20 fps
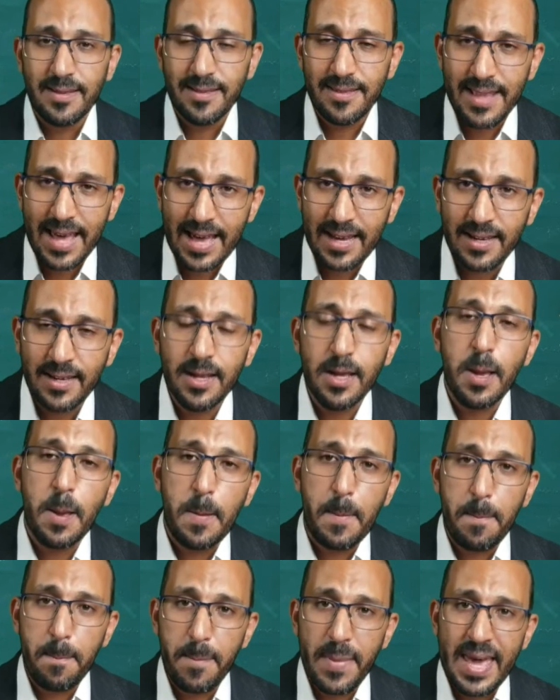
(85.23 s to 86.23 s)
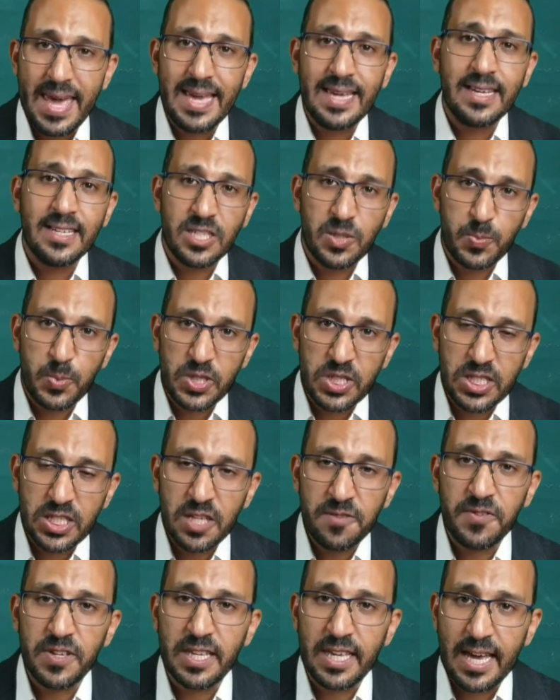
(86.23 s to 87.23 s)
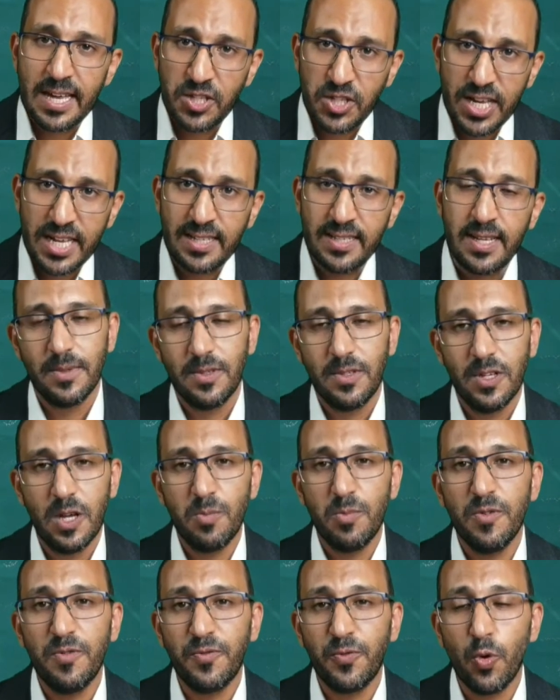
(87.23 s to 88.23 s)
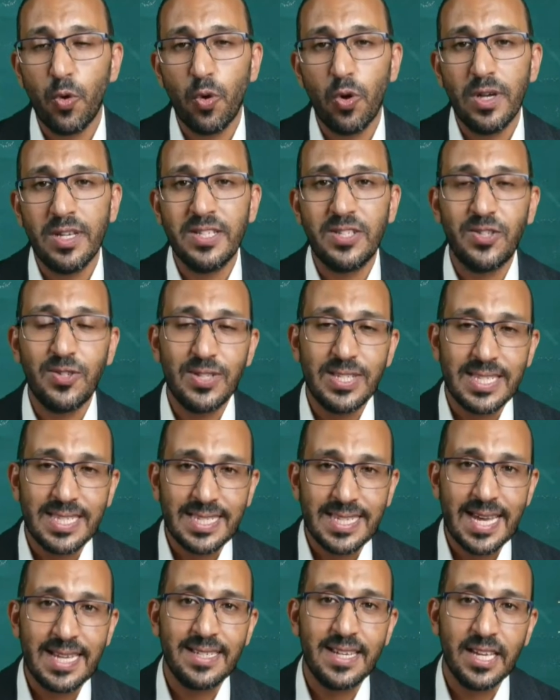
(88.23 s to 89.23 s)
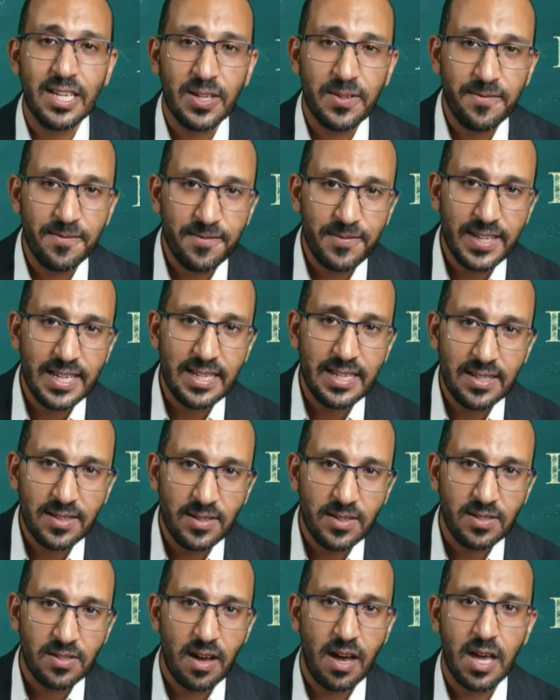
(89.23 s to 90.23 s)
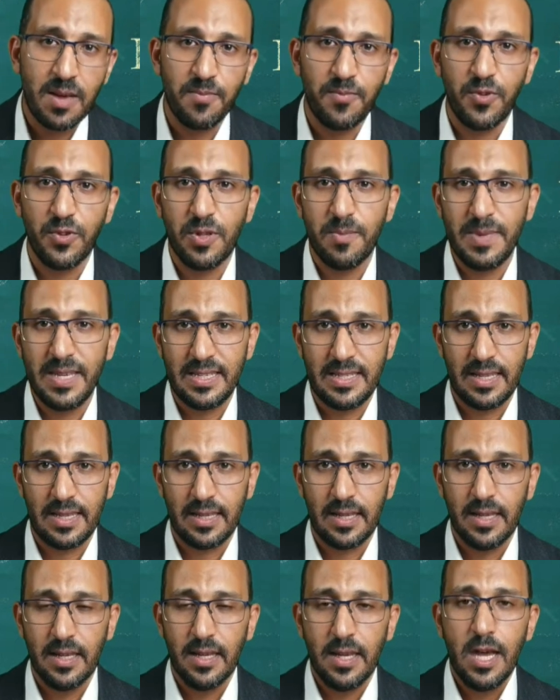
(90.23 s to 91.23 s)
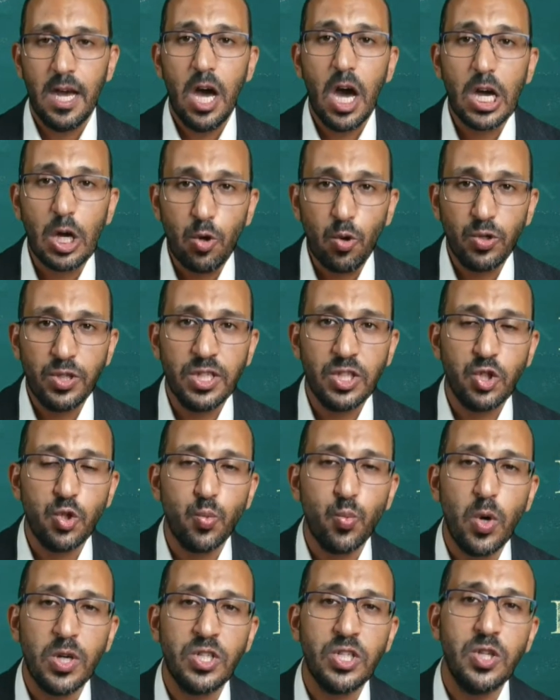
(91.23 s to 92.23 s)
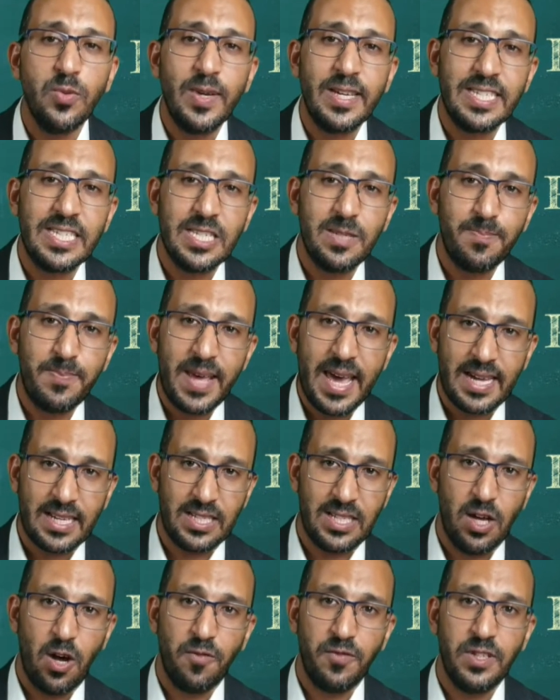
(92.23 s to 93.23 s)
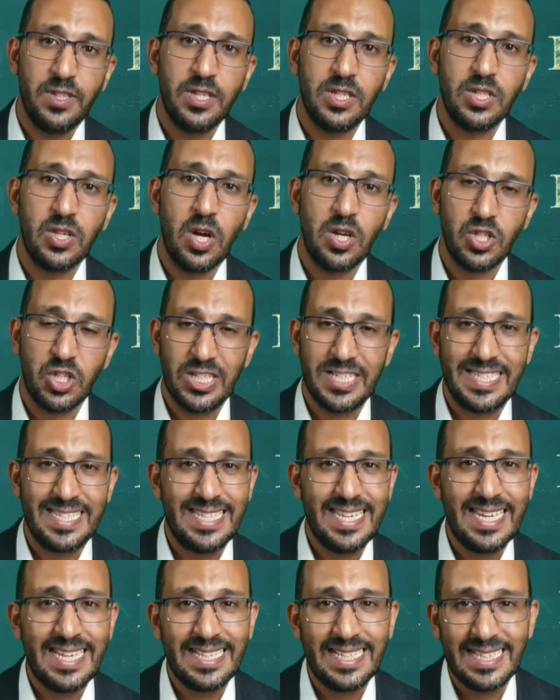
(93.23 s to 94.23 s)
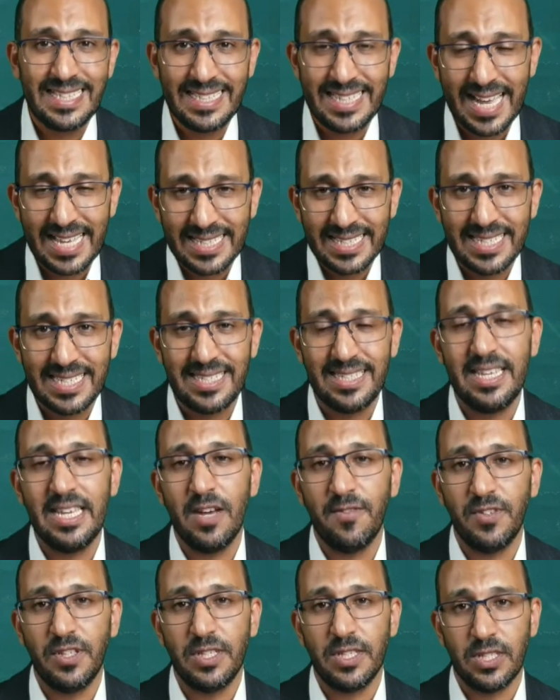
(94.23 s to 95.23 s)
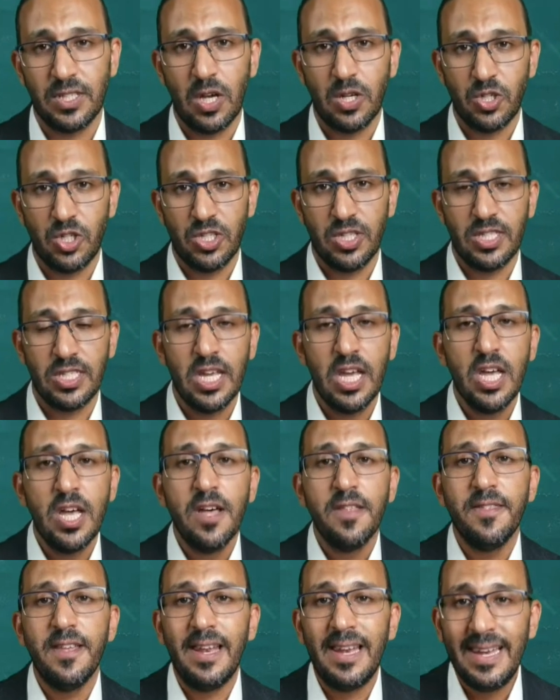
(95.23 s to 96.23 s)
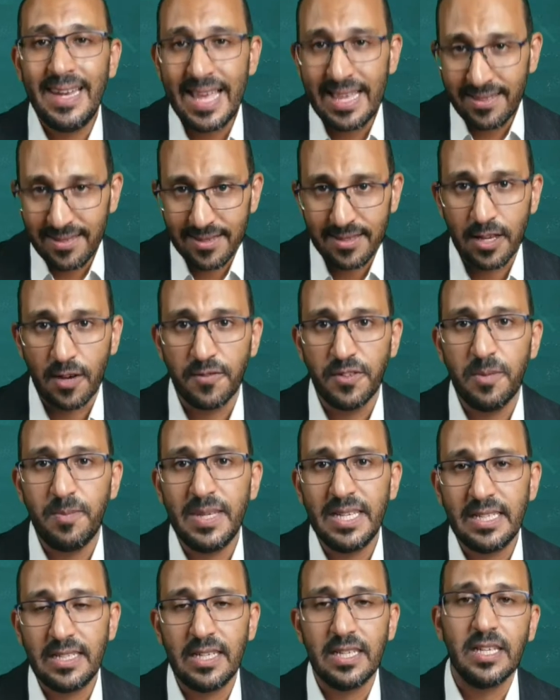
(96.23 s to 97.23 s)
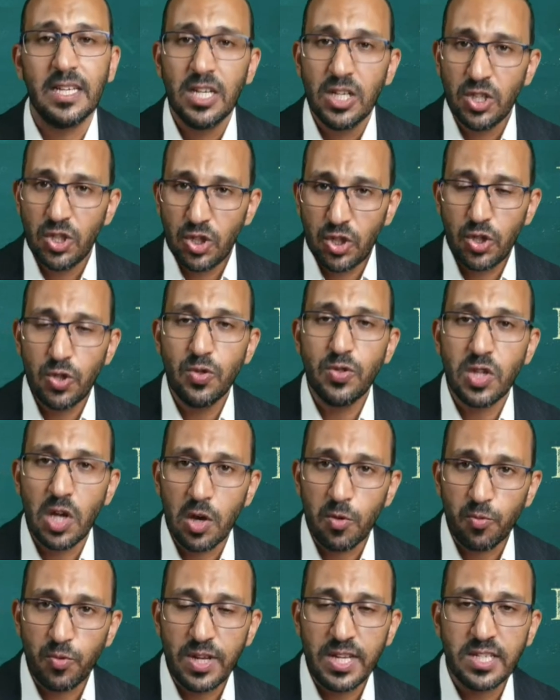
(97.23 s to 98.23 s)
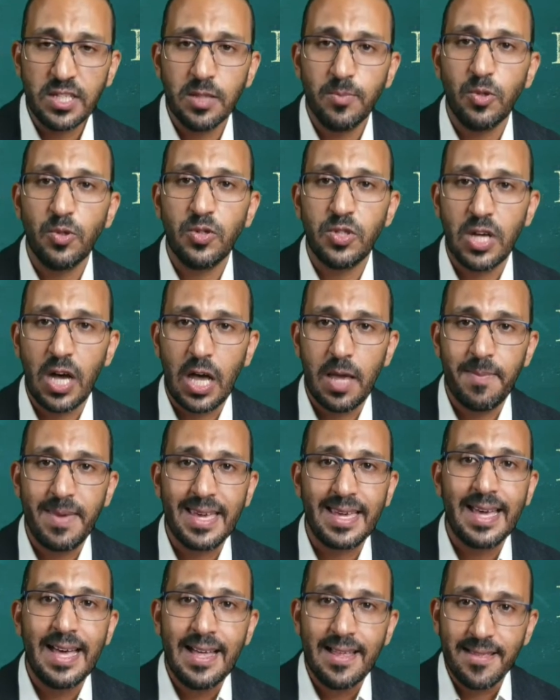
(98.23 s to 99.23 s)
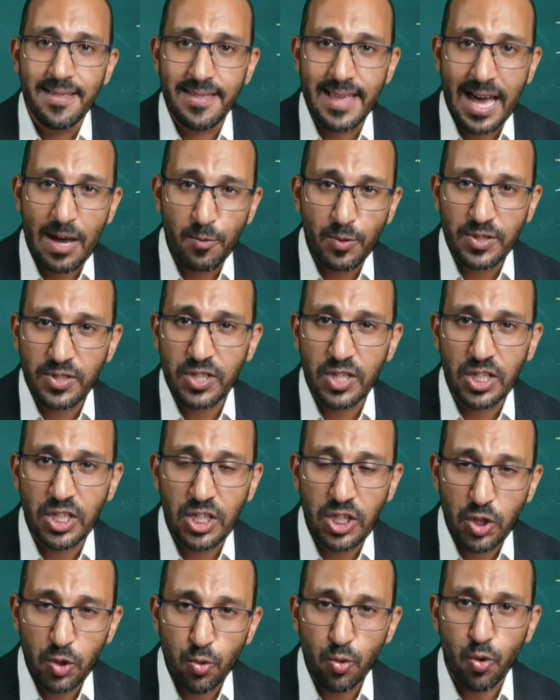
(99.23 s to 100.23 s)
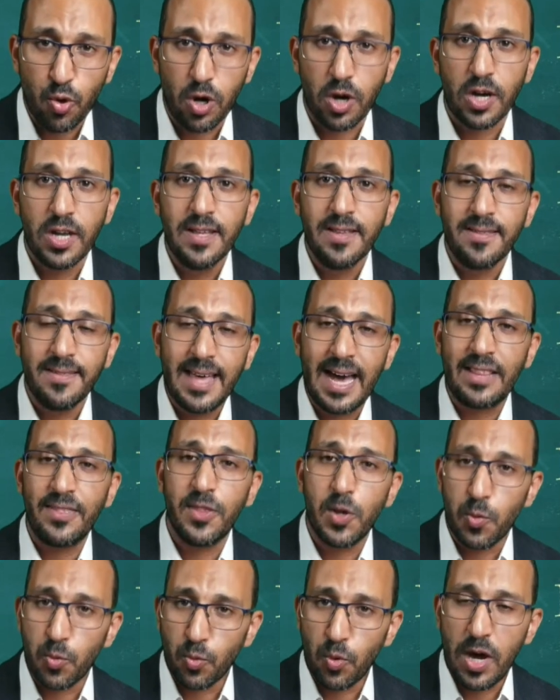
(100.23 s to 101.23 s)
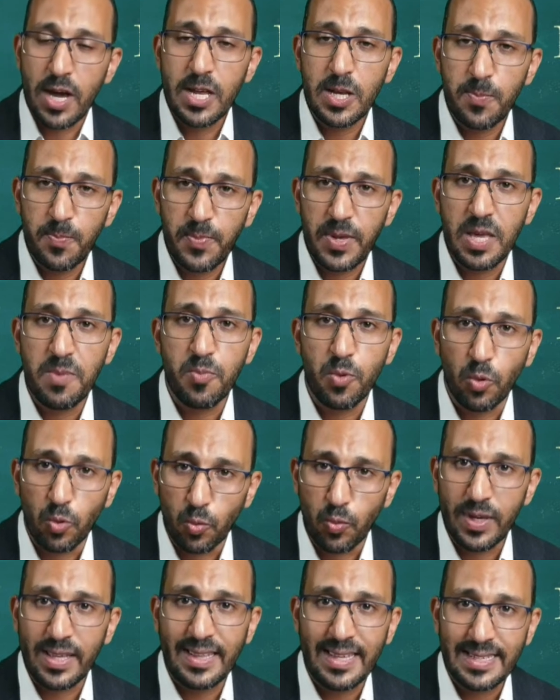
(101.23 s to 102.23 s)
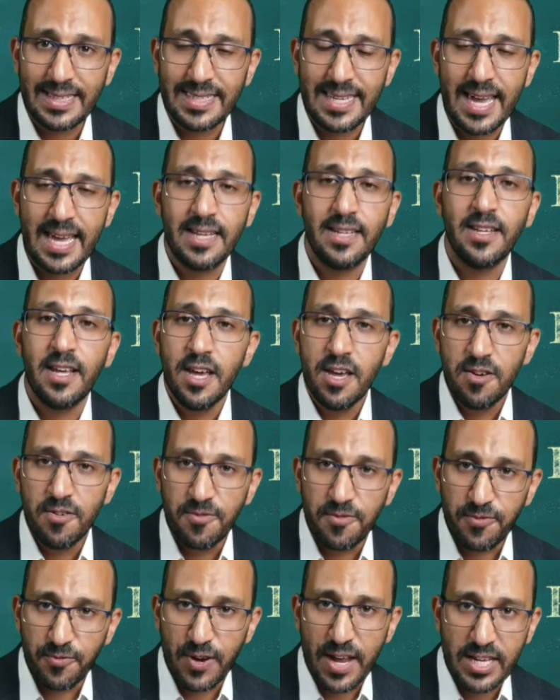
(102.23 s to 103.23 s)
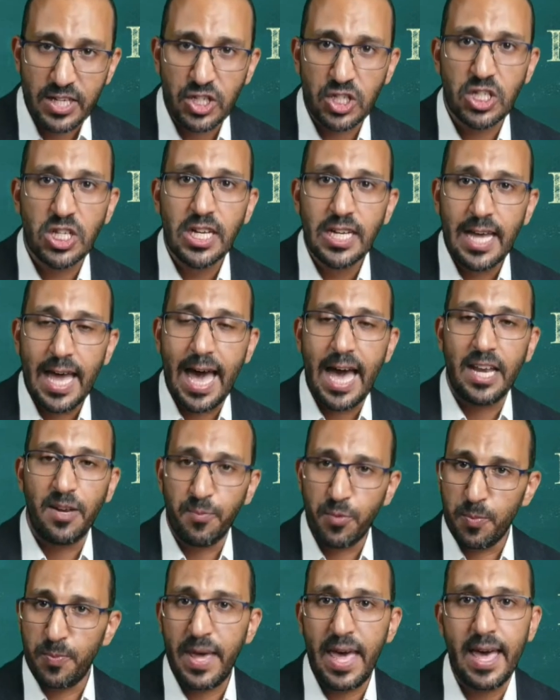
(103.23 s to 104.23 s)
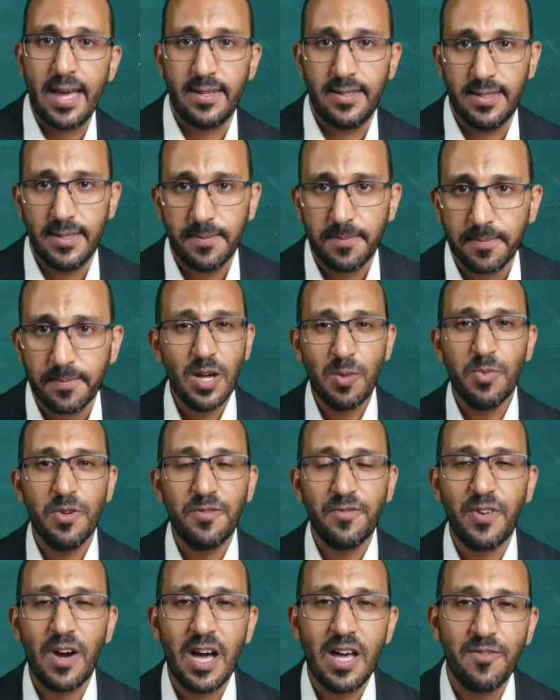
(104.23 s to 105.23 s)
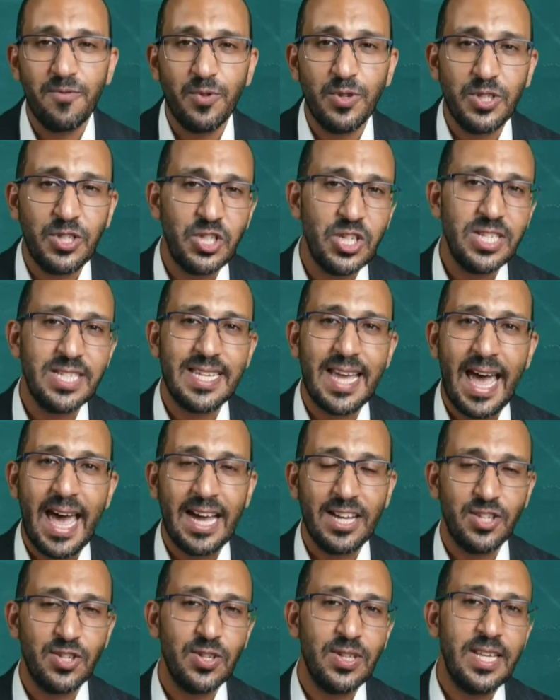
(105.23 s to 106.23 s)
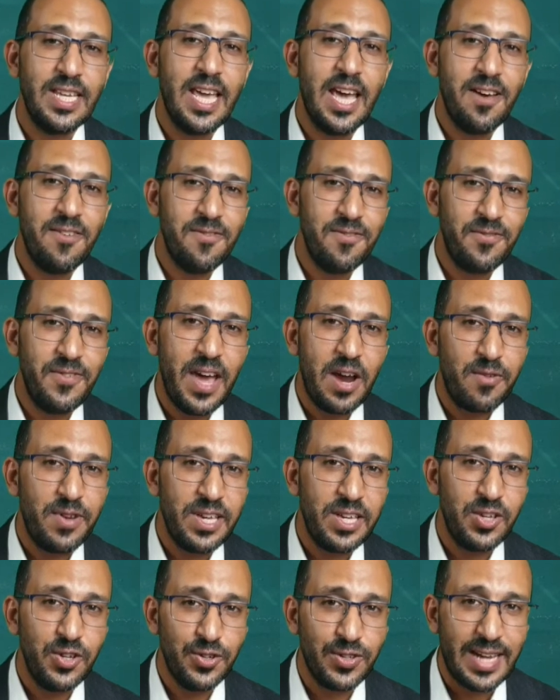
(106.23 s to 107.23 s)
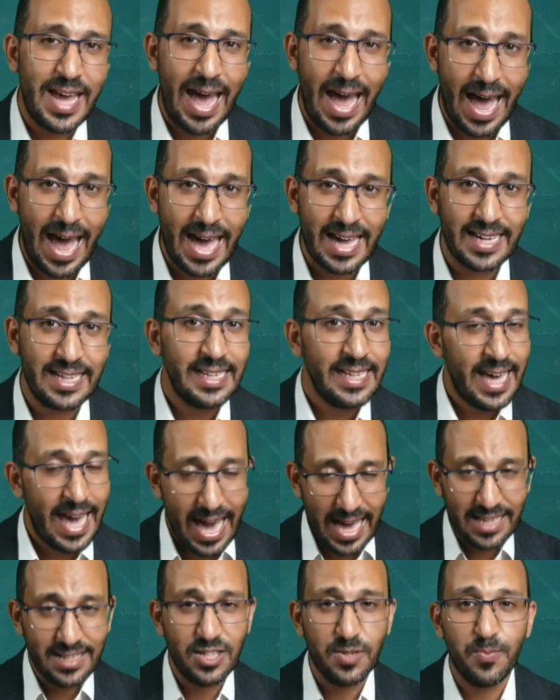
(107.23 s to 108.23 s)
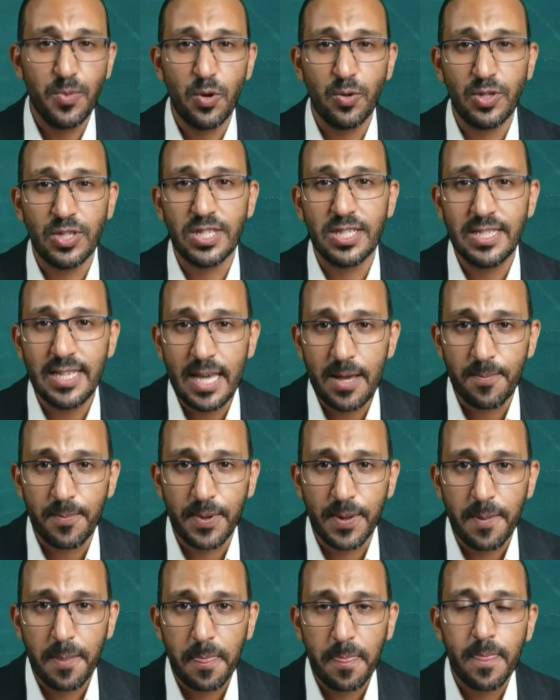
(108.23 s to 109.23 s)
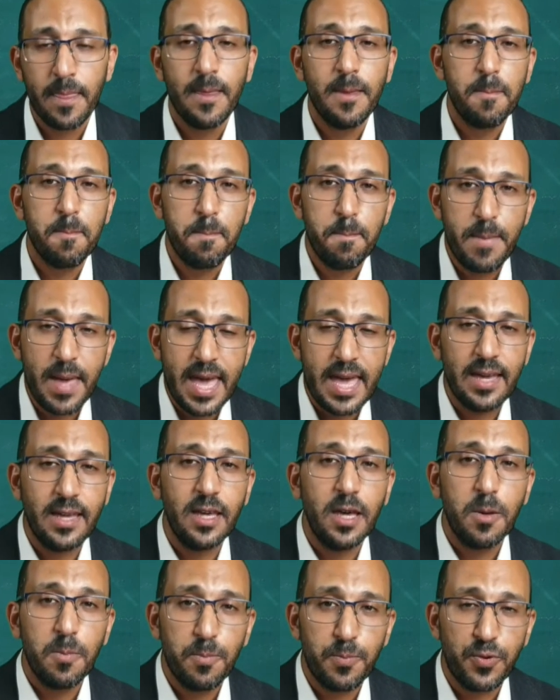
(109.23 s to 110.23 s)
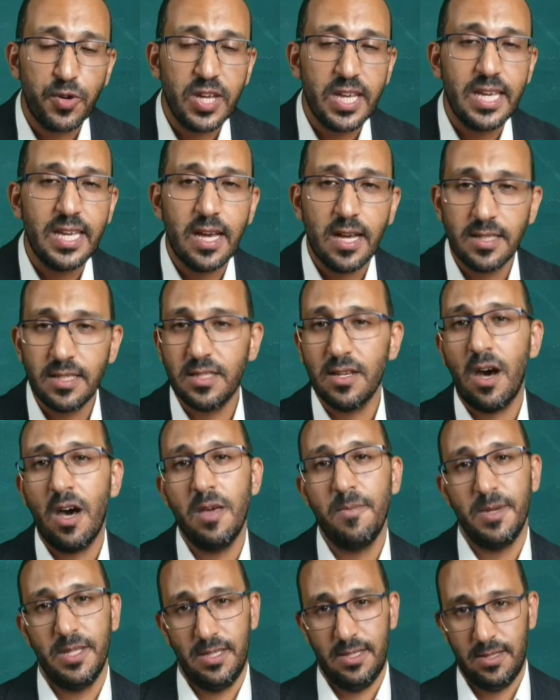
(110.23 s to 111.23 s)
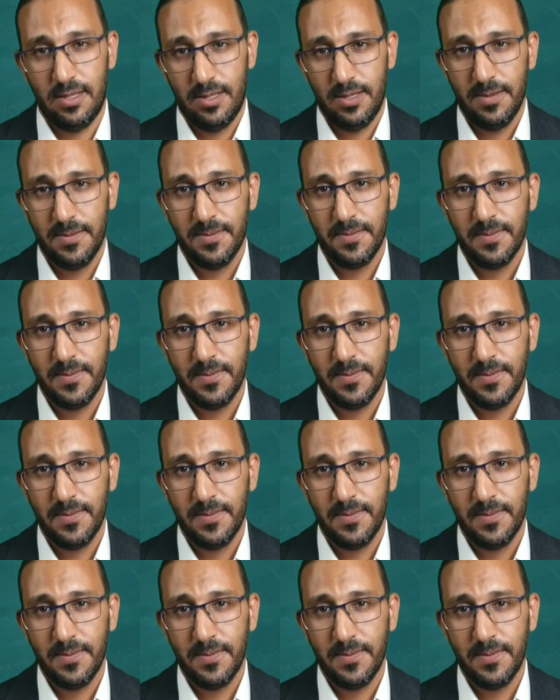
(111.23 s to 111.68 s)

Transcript: Then make a specific agenda. Number 4 is to set a convenient time for the meeting. According to what you expect of the discussions, the intensity of the discussions, the length of the meeting, choose a reasonable timing that will secure that the right people will attend fresh and prepared. Number 5, which is actually a very good hack and a bonus tip, make pre-assignments.